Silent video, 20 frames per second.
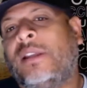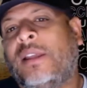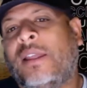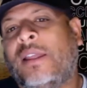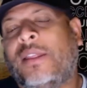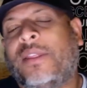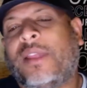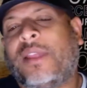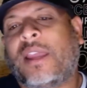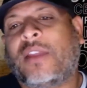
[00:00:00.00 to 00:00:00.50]

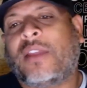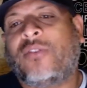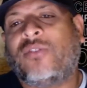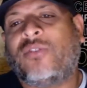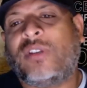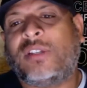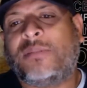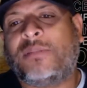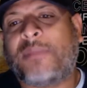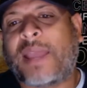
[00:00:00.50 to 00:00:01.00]
that
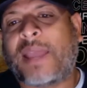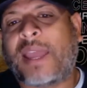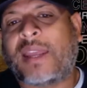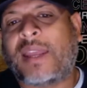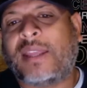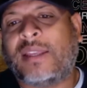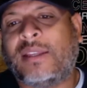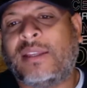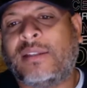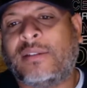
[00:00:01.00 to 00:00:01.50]
Chris
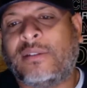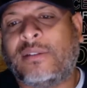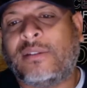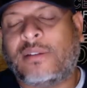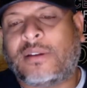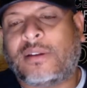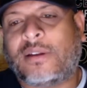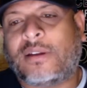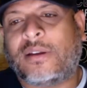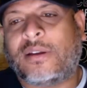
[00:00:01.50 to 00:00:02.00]
Manning,
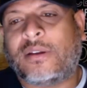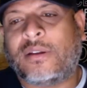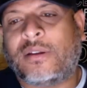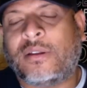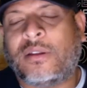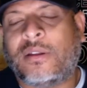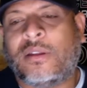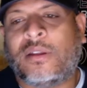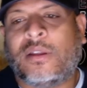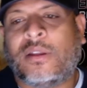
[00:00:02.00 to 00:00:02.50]

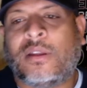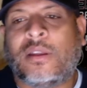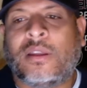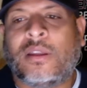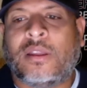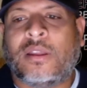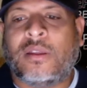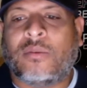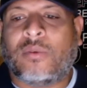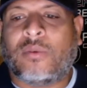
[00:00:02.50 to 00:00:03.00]

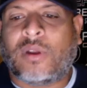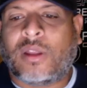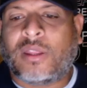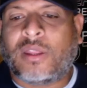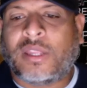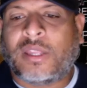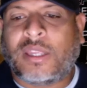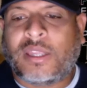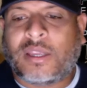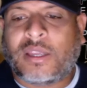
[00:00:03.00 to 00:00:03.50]
one of
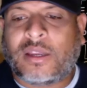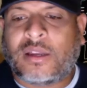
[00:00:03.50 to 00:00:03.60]
the